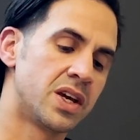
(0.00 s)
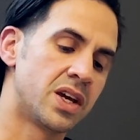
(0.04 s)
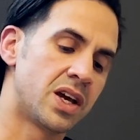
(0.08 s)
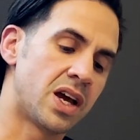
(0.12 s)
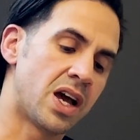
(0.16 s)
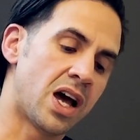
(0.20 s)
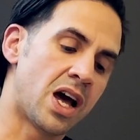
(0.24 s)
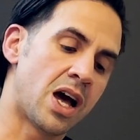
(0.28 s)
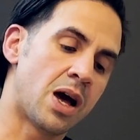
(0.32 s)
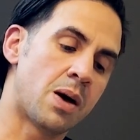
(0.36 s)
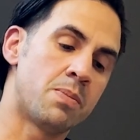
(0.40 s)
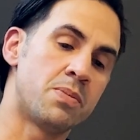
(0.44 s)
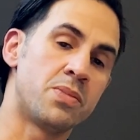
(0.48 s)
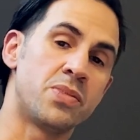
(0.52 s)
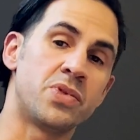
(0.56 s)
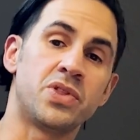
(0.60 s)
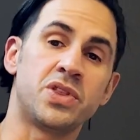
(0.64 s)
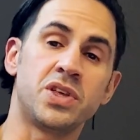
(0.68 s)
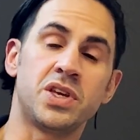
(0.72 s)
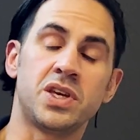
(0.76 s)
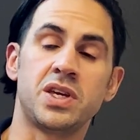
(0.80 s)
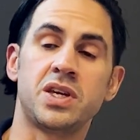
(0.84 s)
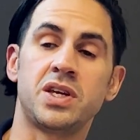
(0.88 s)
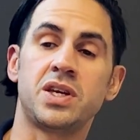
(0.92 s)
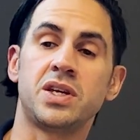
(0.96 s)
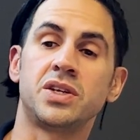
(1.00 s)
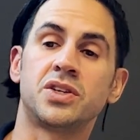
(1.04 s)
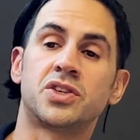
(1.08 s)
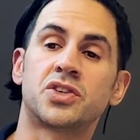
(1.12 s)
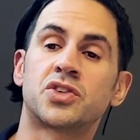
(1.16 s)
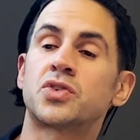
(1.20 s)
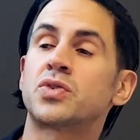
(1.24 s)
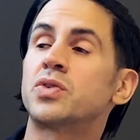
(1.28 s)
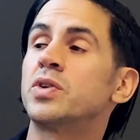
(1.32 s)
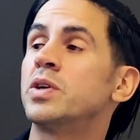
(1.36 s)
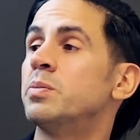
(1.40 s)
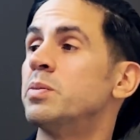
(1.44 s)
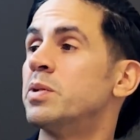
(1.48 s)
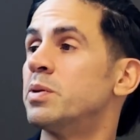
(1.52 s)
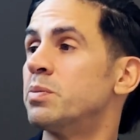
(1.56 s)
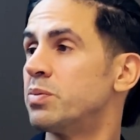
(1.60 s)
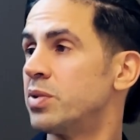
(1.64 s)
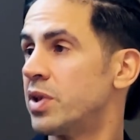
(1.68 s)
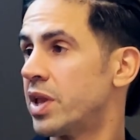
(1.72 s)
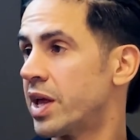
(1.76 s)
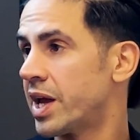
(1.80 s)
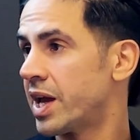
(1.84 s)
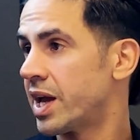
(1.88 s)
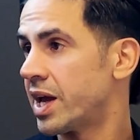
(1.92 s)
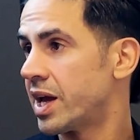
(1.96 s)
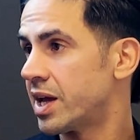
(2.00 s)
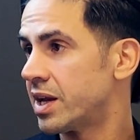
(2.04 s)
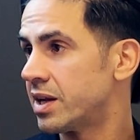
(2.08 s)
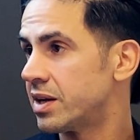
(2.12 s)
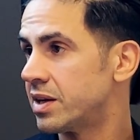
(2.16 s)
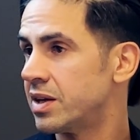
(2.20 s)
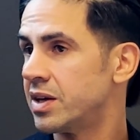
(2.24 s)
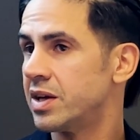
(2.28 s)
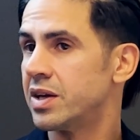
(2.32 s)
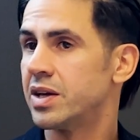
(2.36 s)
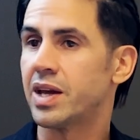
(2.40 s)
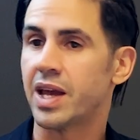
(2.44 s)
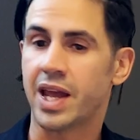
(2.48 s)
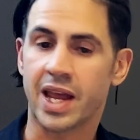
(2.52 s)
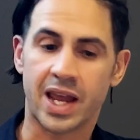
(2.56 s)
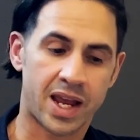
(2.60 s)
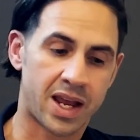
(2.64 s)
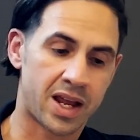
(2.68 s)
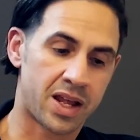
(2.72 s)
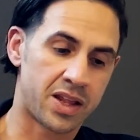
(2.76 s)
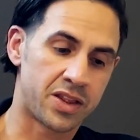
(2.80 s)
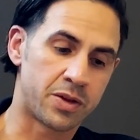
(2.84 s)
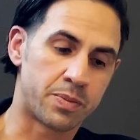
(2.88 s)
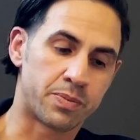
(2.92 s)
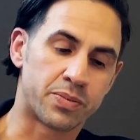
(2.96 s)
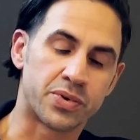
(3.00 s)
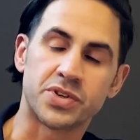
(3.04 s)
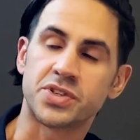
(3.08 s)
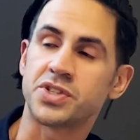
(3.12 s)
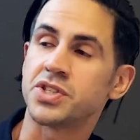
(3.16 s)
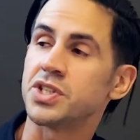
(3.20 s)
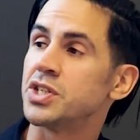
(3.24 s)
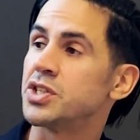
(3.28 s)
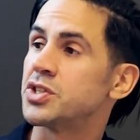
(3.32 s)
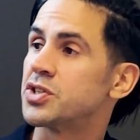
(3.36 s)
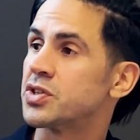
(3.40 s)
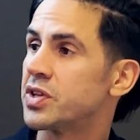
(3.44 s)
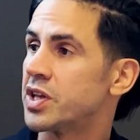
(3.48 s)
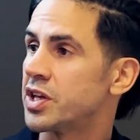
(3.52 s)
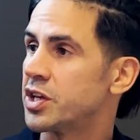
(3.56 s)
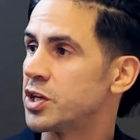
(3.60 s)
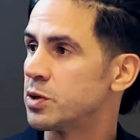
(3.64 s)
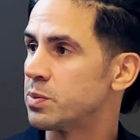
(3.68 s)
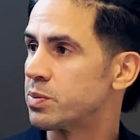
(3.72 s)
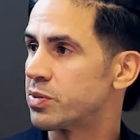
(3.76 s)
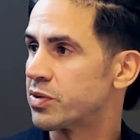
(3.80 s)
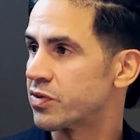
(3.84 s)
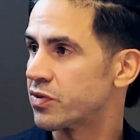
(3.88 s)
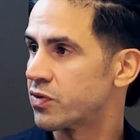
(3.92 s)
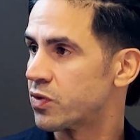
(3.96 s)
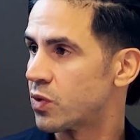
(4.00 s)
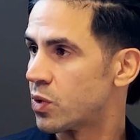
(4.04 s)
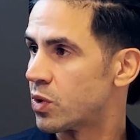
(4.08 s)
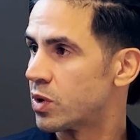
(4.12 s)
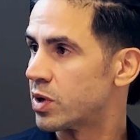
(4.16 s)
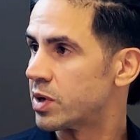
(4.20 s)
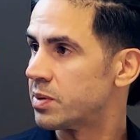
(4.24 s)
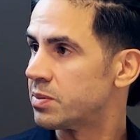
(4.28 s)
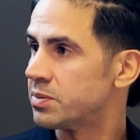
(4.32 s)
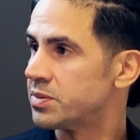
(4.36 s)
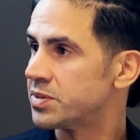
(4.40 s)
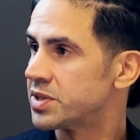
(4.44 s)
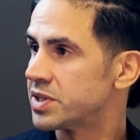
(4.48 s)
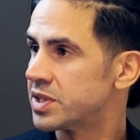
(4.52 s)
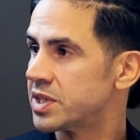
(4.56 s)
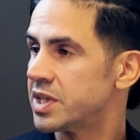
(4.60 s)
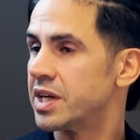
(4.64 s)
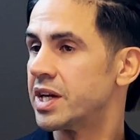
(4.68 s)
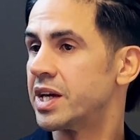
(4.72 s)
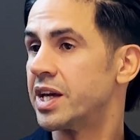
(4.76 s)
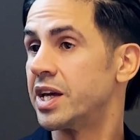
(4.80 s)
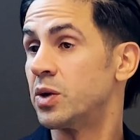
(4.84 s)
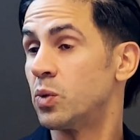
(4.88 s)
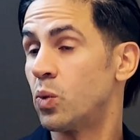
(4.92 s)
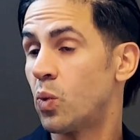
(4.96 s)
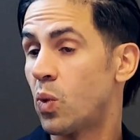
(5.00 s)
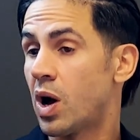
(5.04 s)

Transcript: the treatment plan and the procedure that you performed, and